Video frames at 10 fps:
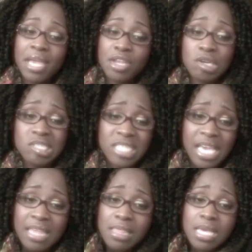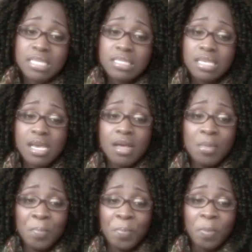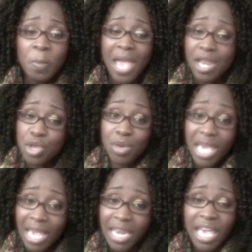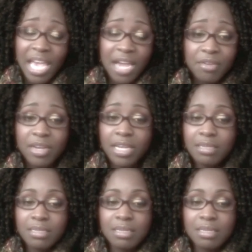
and you're seeing this and you can't hear it,